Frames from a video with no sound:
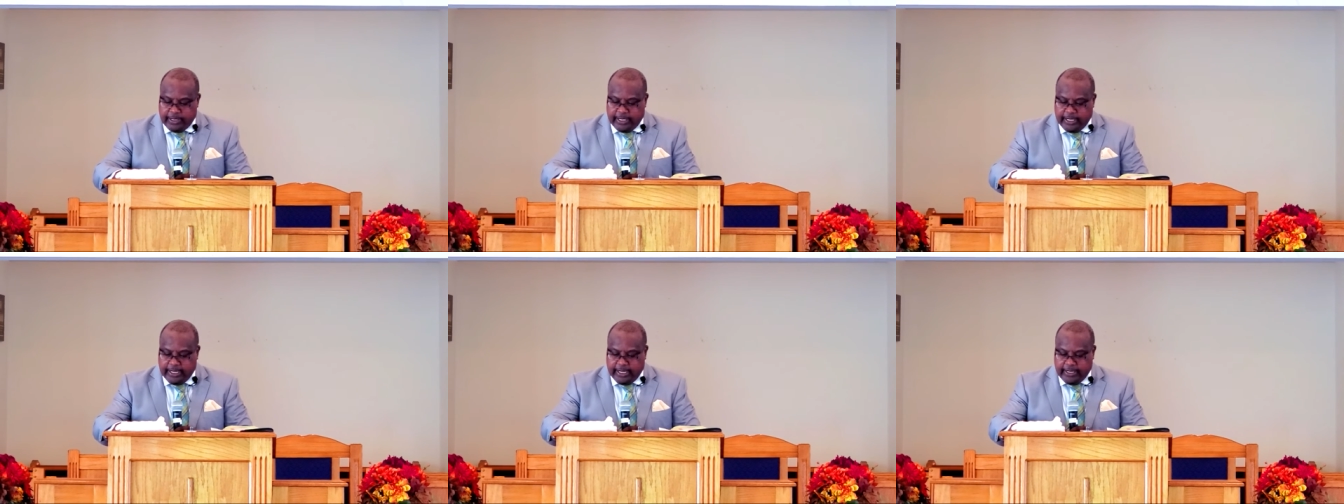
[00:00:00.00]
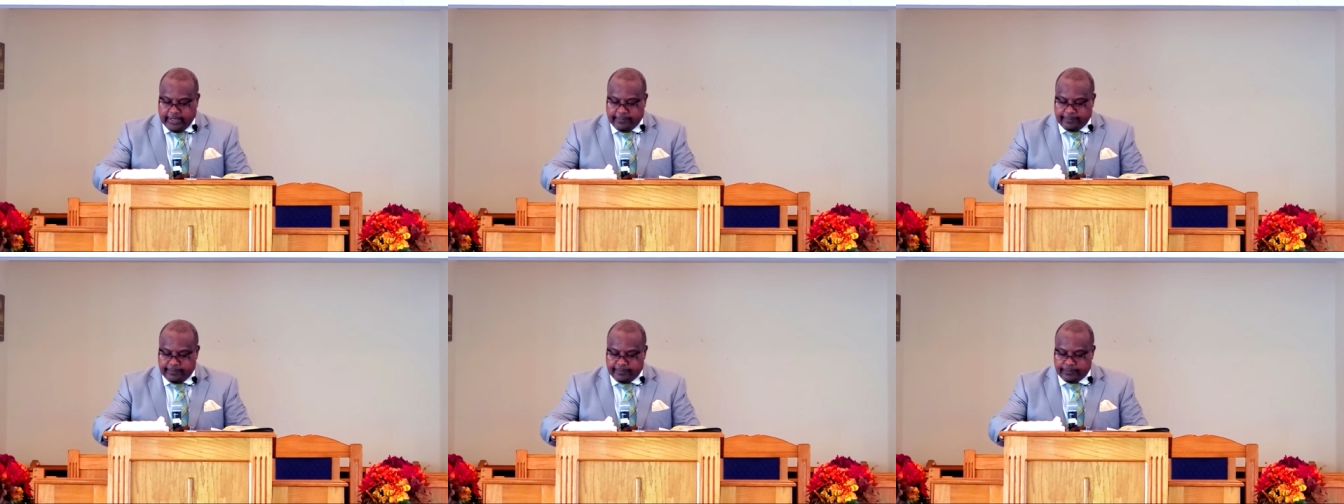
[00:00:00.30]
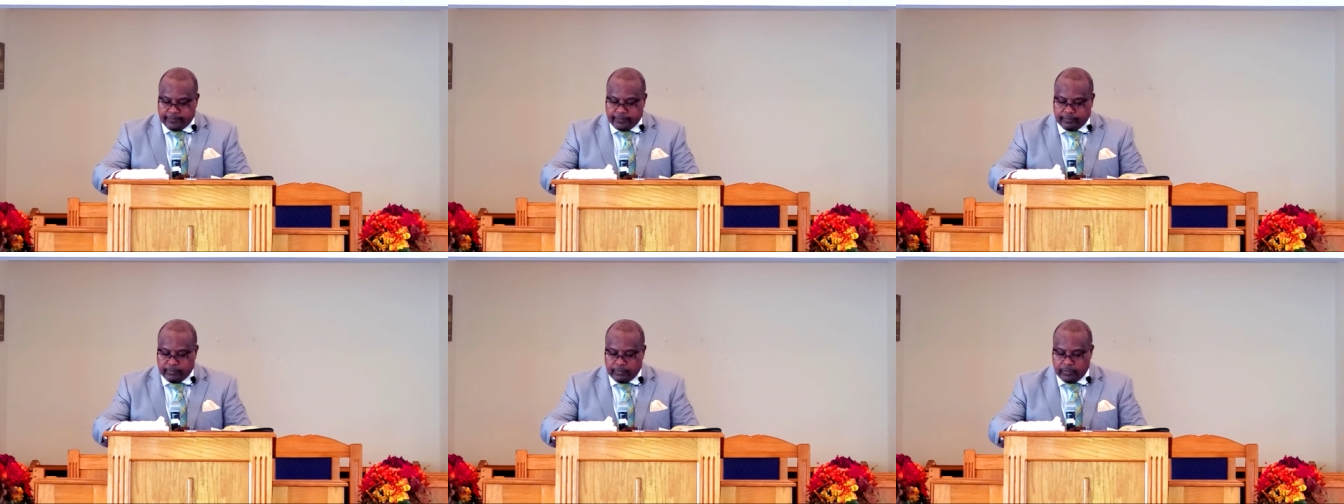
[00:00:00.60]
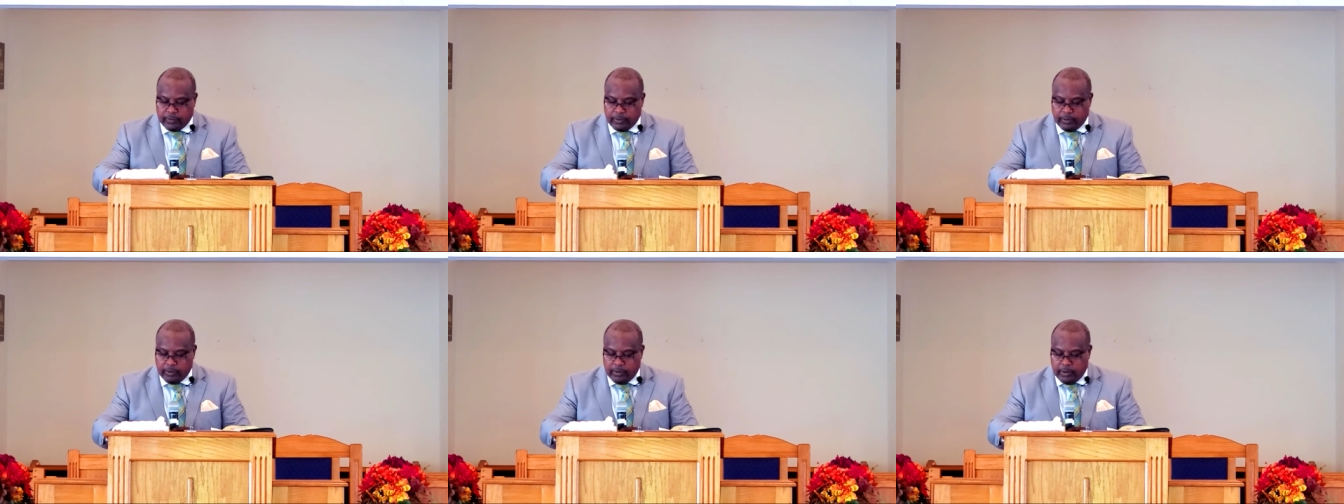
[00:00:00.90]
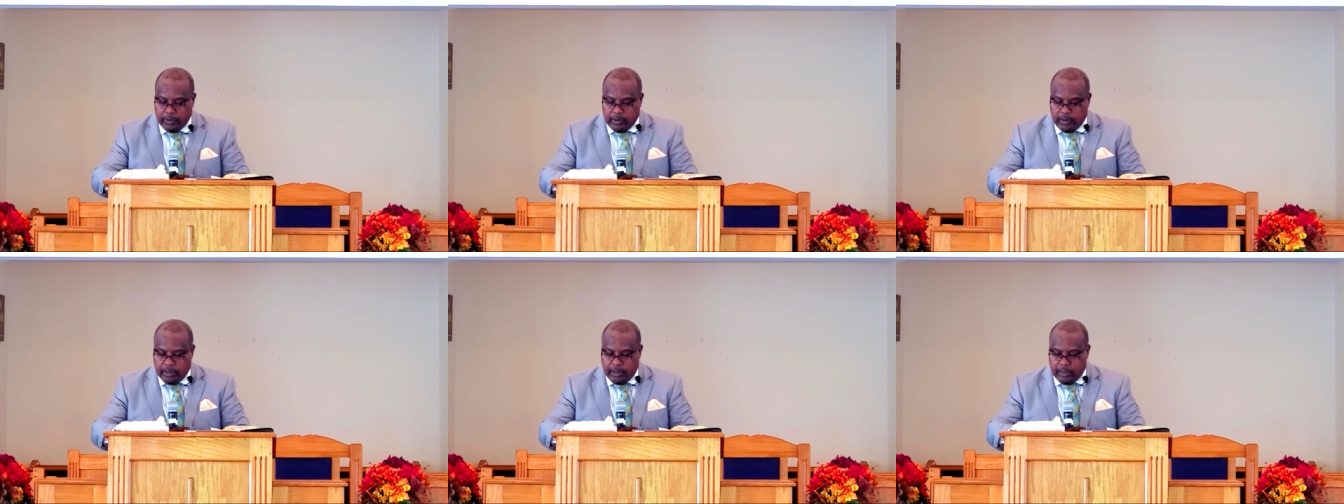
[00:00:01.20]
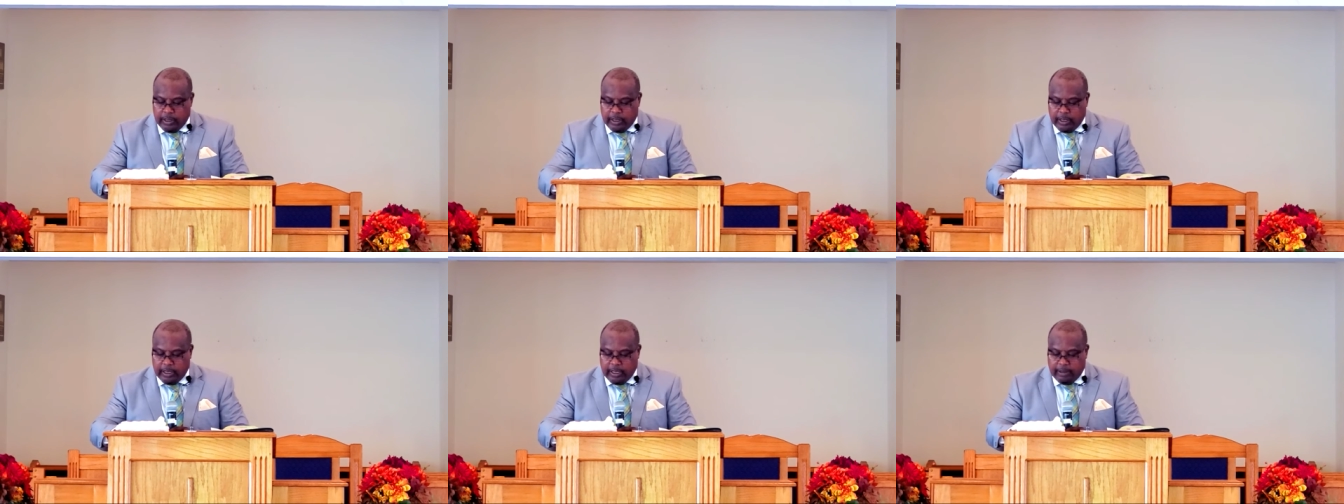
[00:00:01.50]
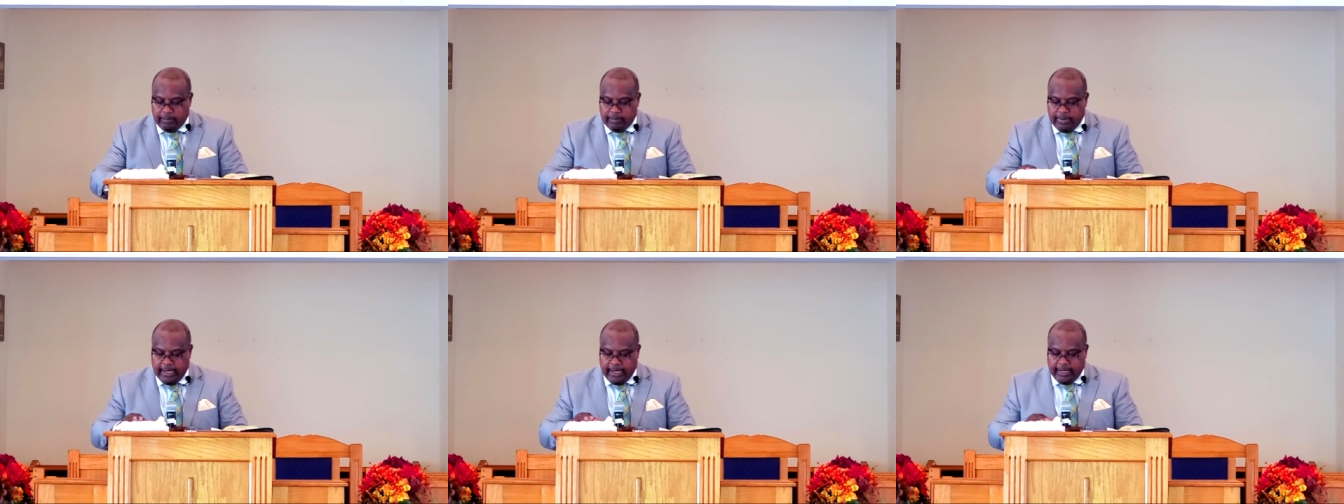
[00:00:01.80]
get it, amen,
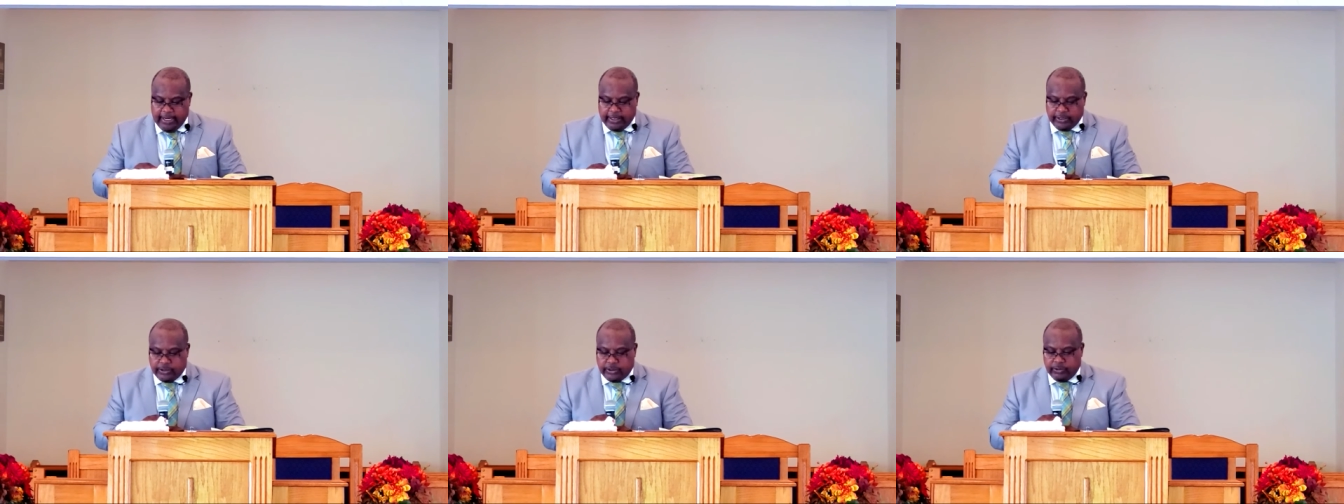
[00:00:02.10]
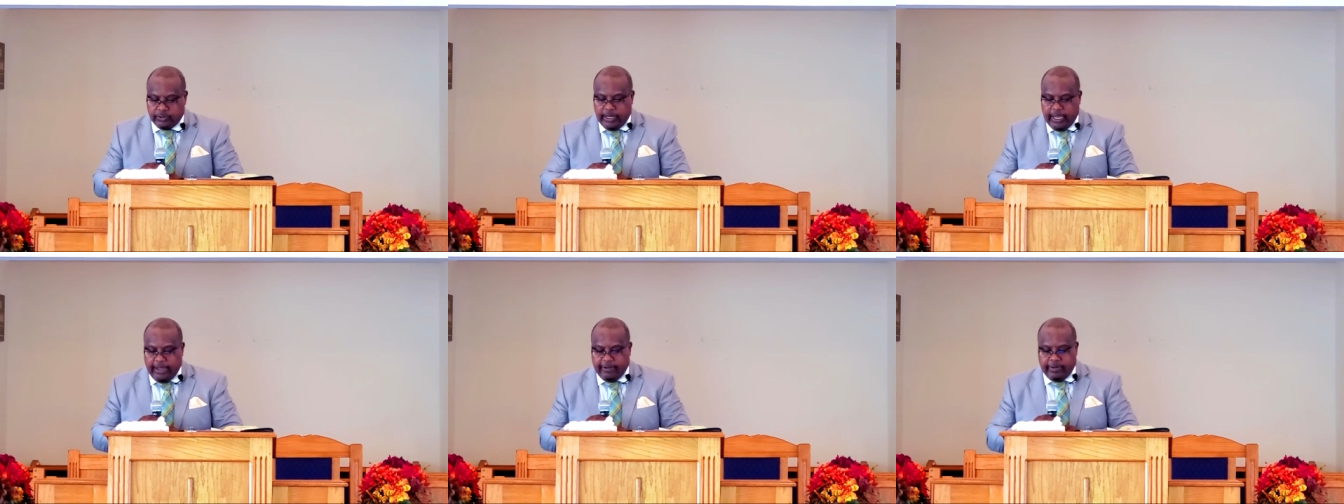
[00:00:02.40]
amen.